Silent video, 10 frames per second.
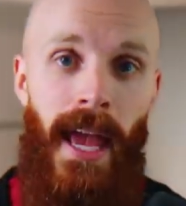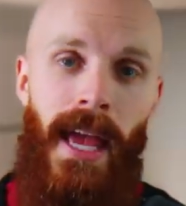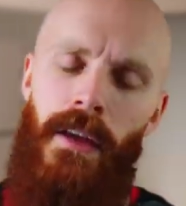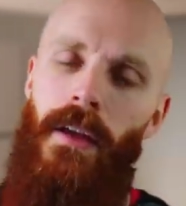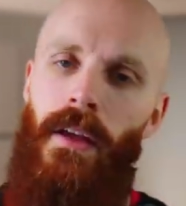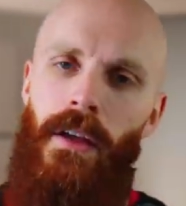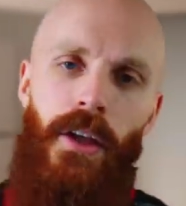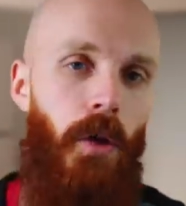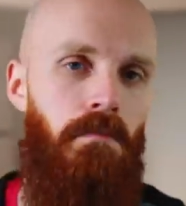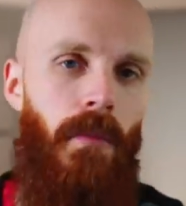And,
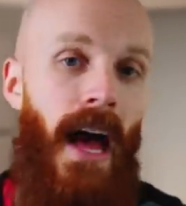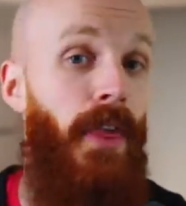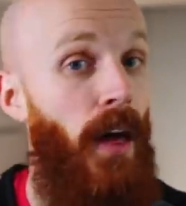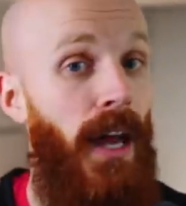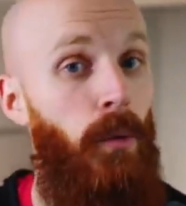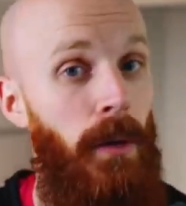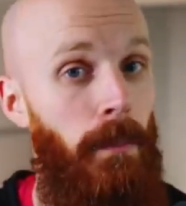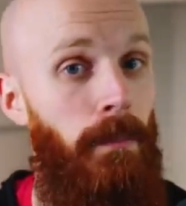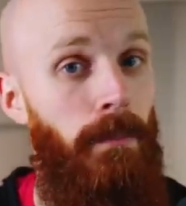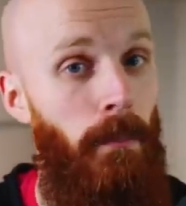you know, I thought it
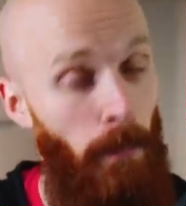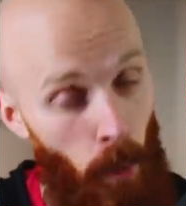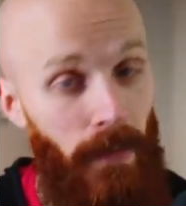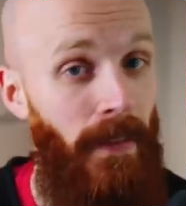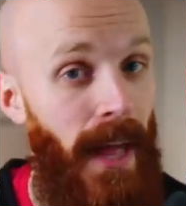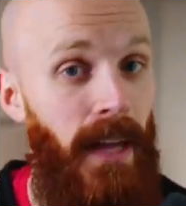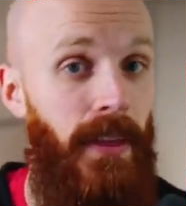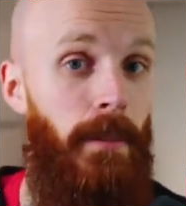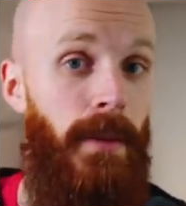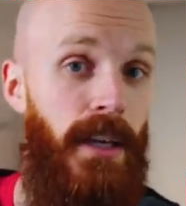would more than
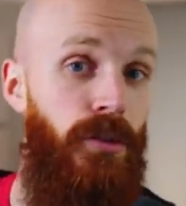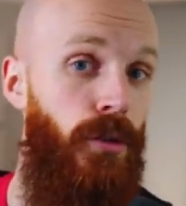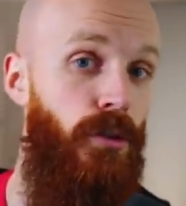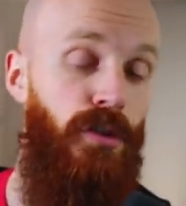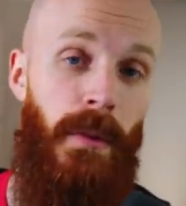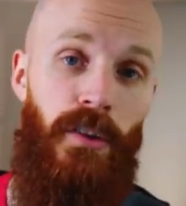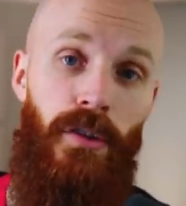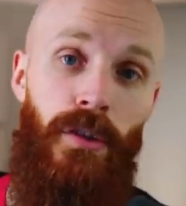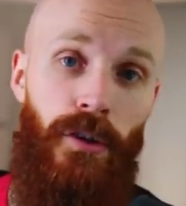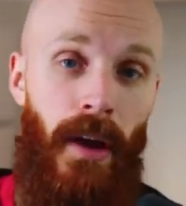likely be JuJu
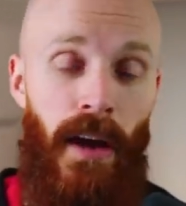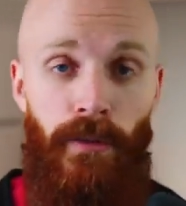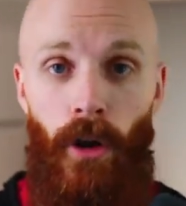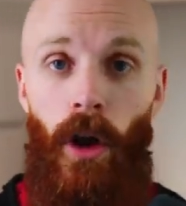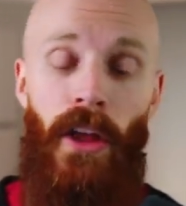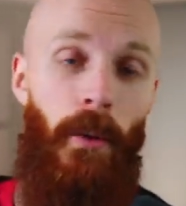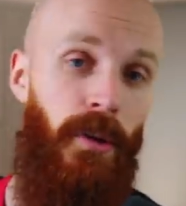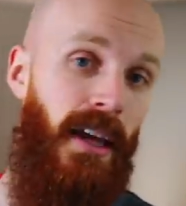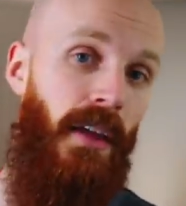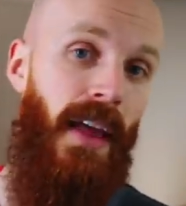Smith-Schuster. After all, he
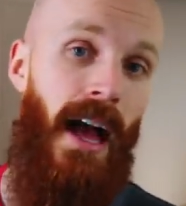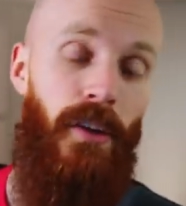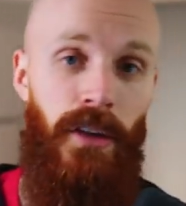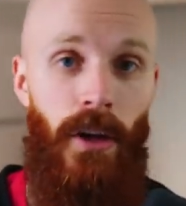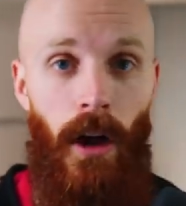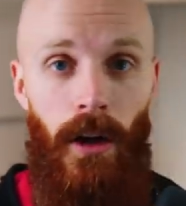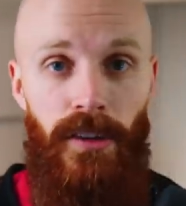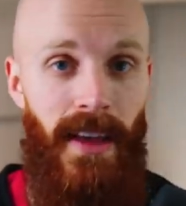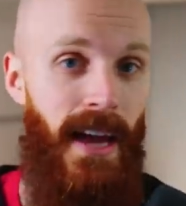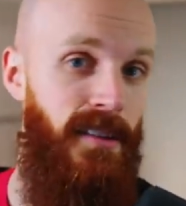almost had 1,000
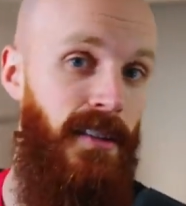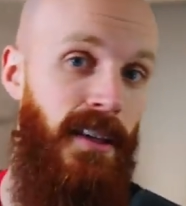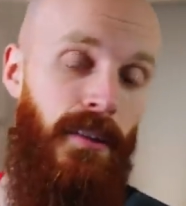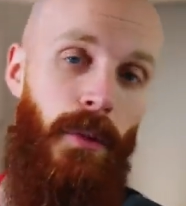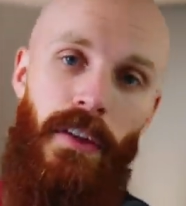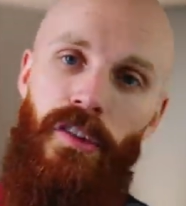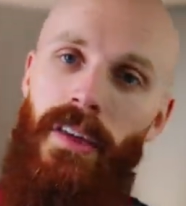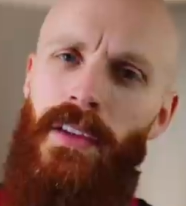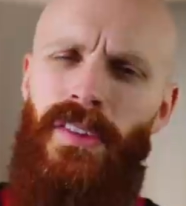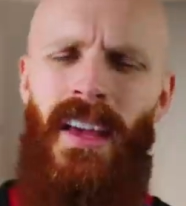yards last season with the
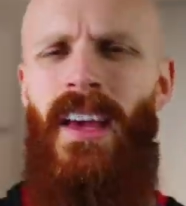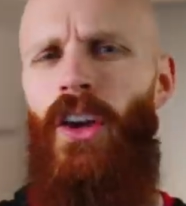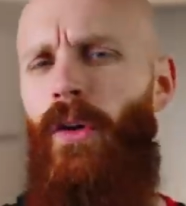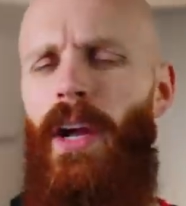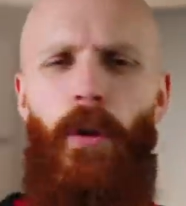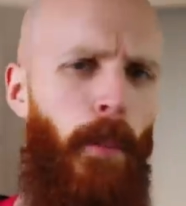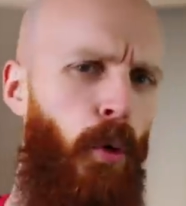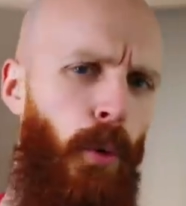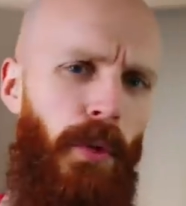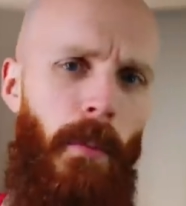Chiefs. Great
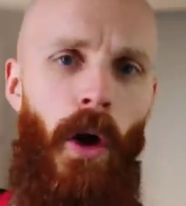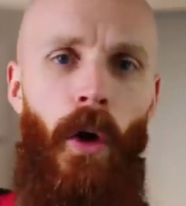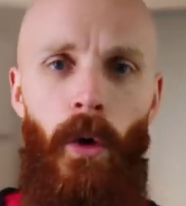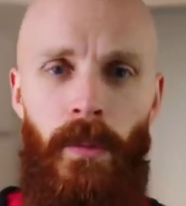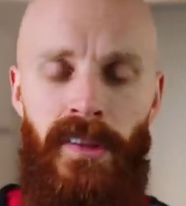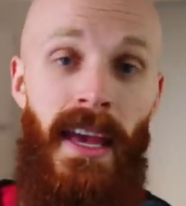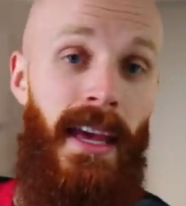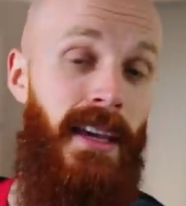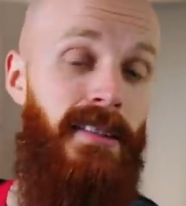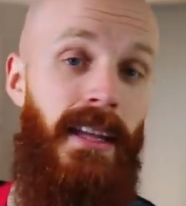rapport with Mahomes.
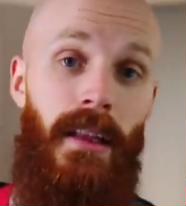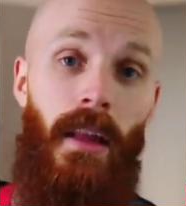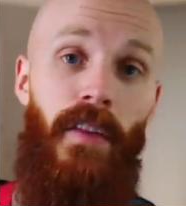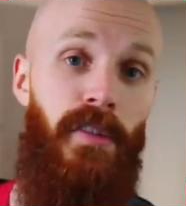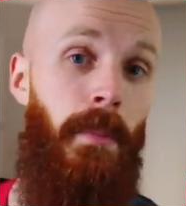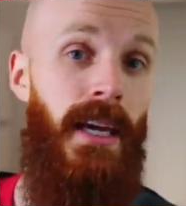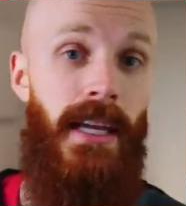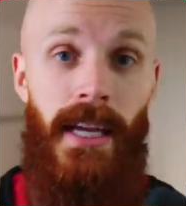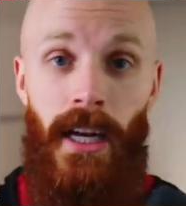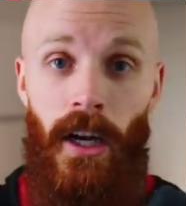He said he loves being
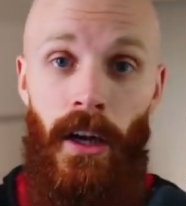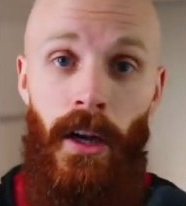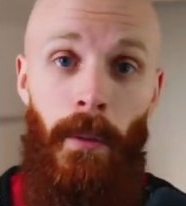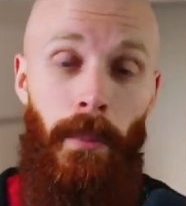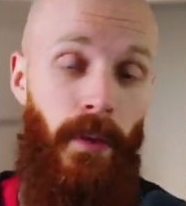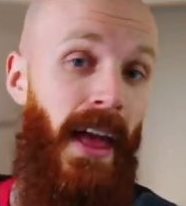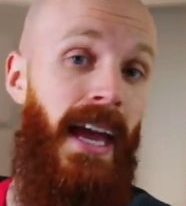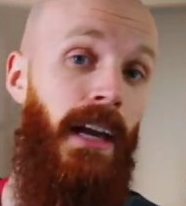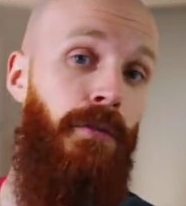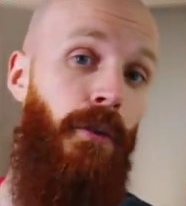here,
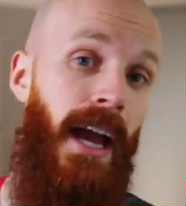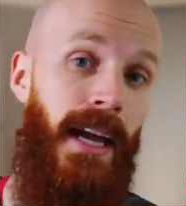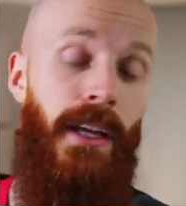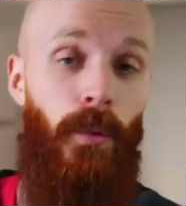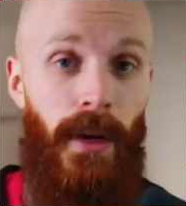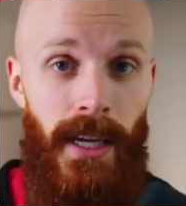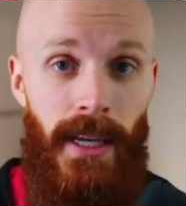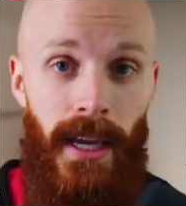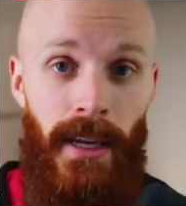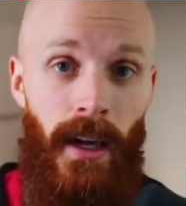playing for Andy
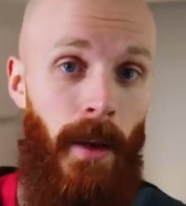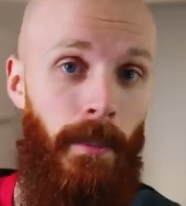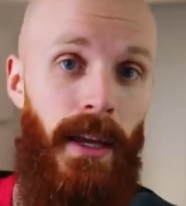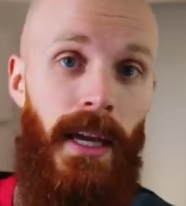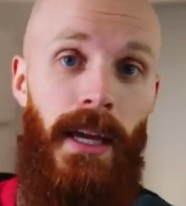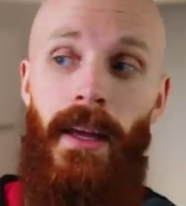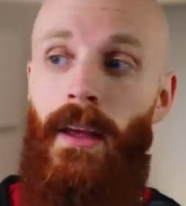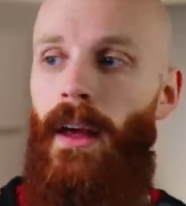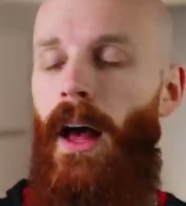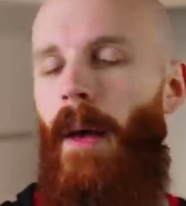Reid and company.
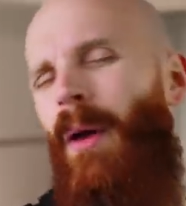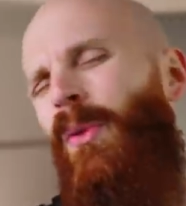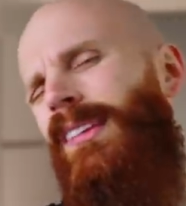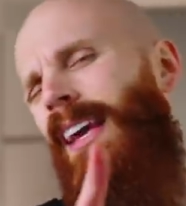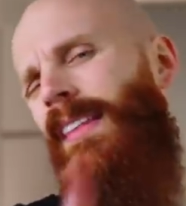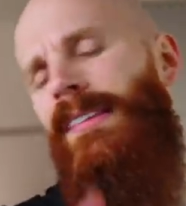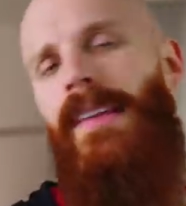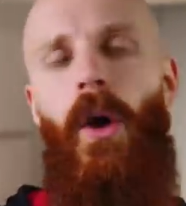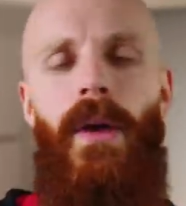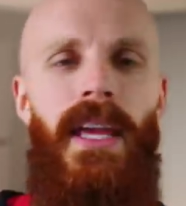I will say this, though.